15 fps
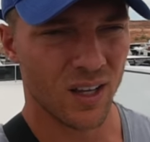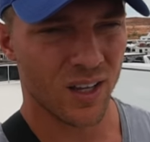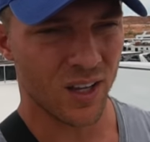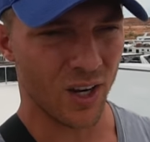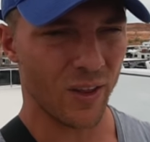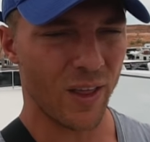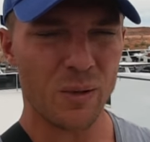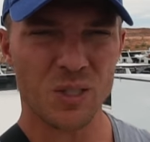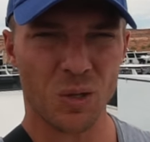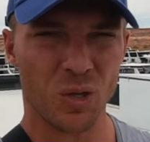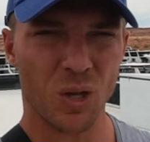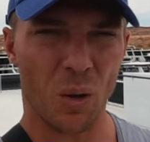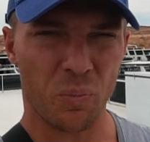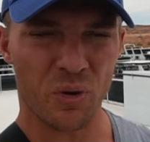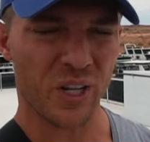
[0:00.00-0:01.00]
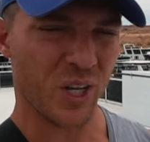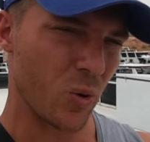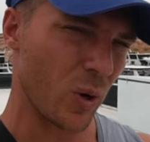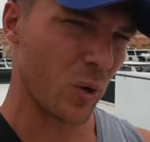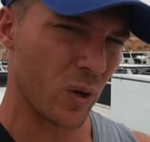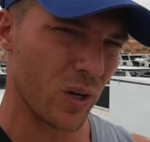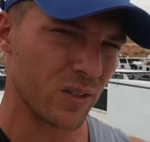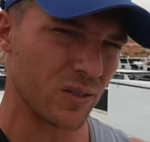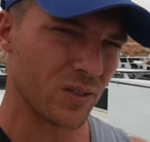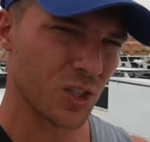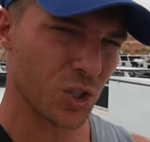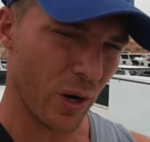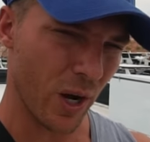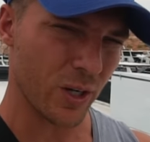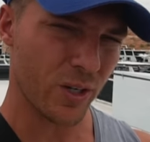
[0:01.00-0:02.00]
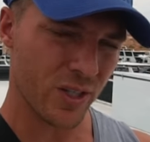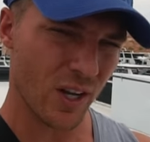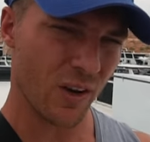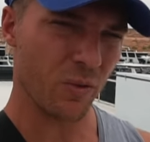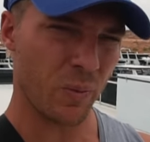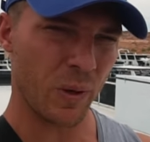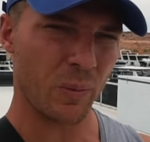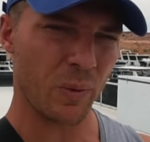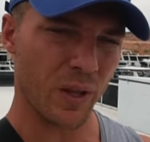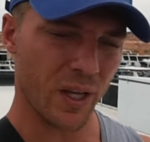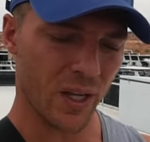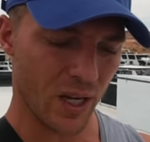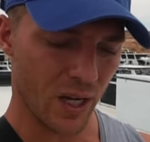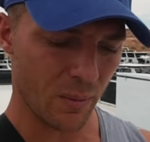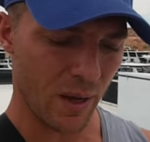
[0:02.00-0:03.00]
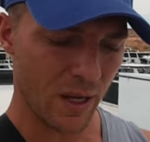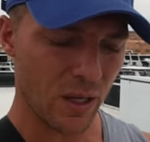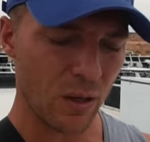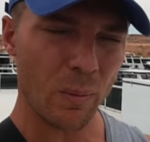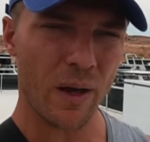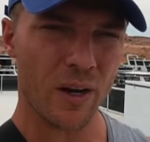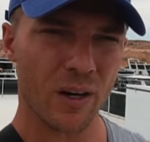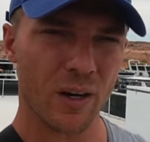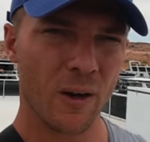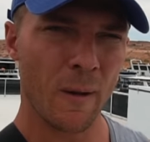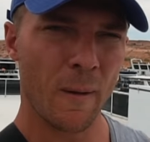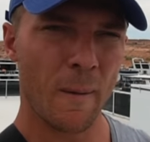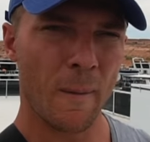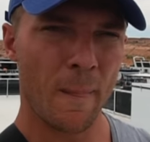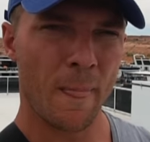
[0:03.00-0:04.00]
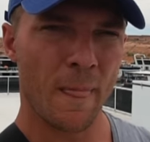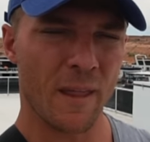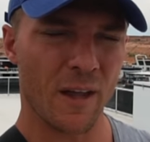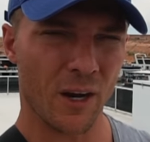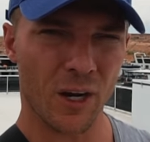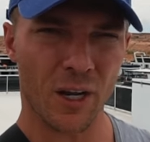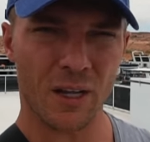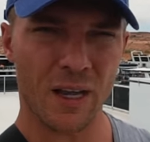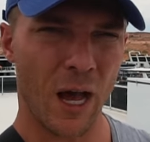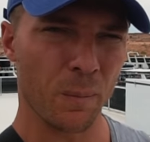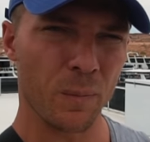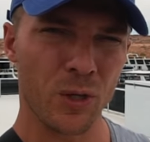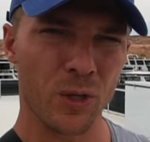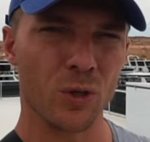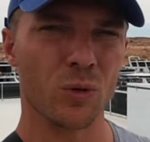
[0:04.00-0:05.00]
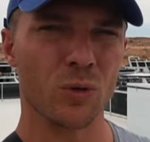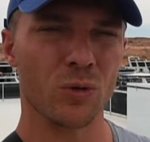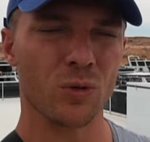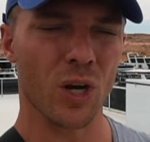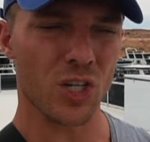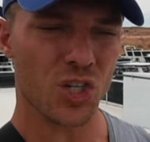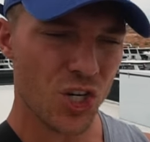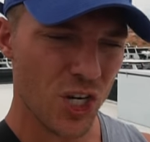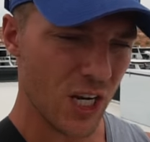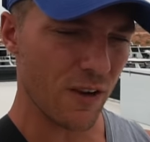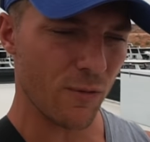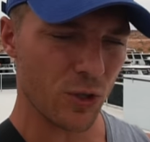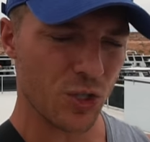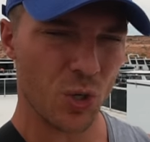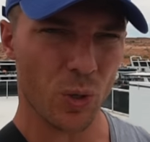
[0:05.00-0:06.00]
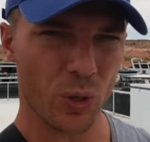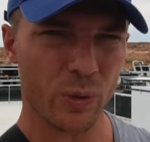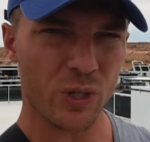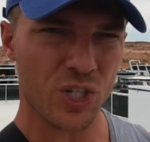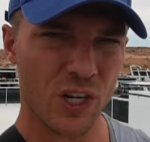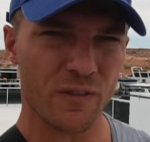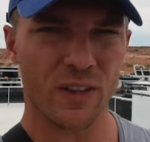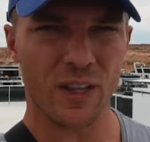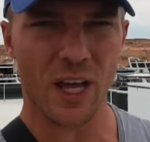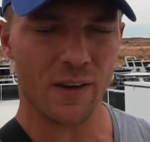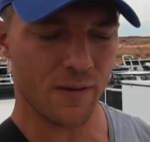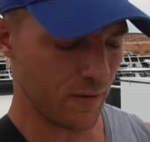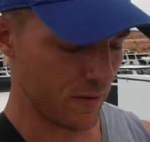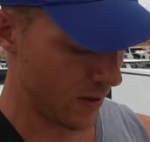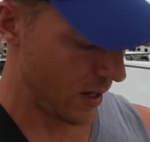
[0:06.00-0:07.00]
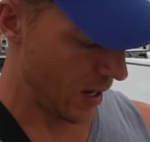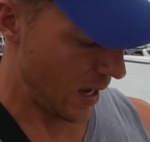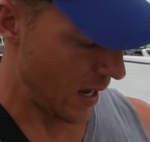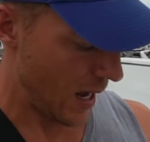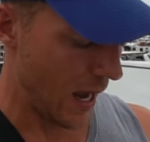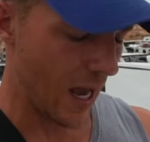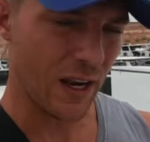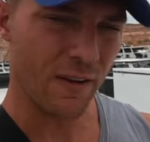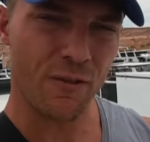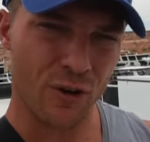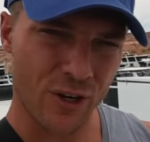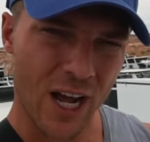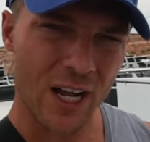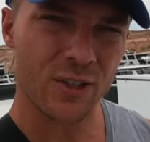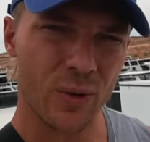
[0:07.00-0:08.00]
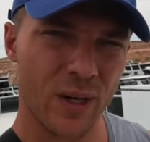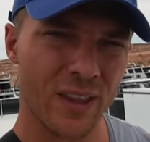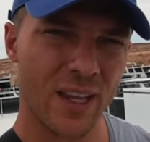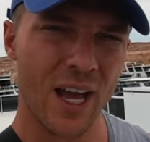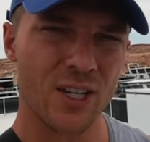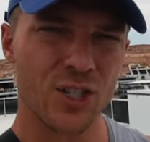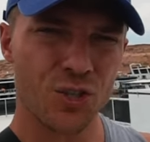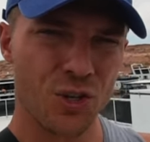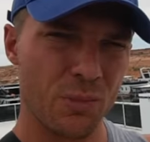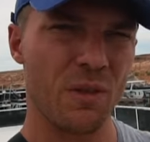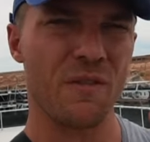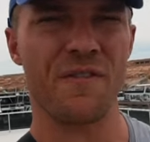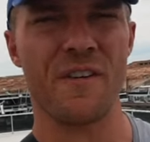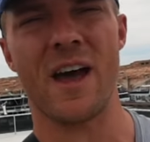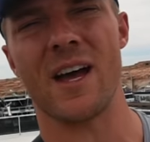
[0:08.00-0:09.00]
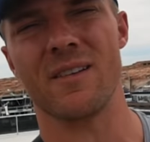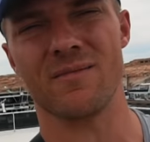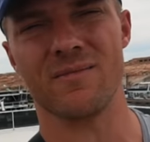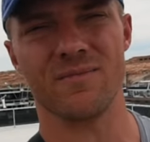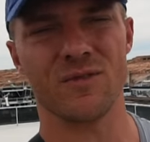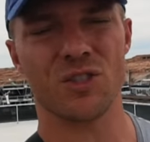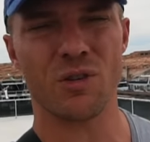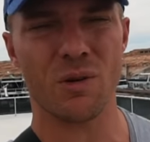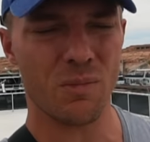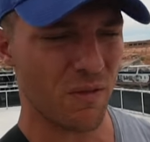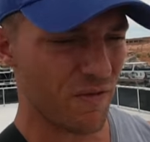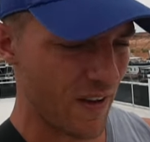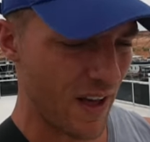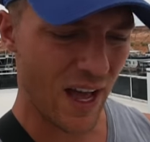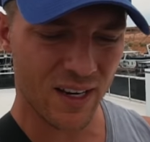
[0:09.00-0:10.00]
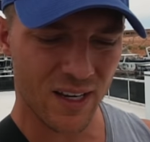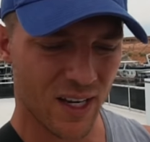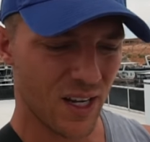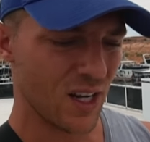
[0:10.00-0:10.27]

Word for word: you know, that was a, a, pretty quick one. Surround yourself with people that uh, make you better. They're gonna help you achieve what you want to achieve in life. And if they're not doing that, trim the fat. Trim the fat.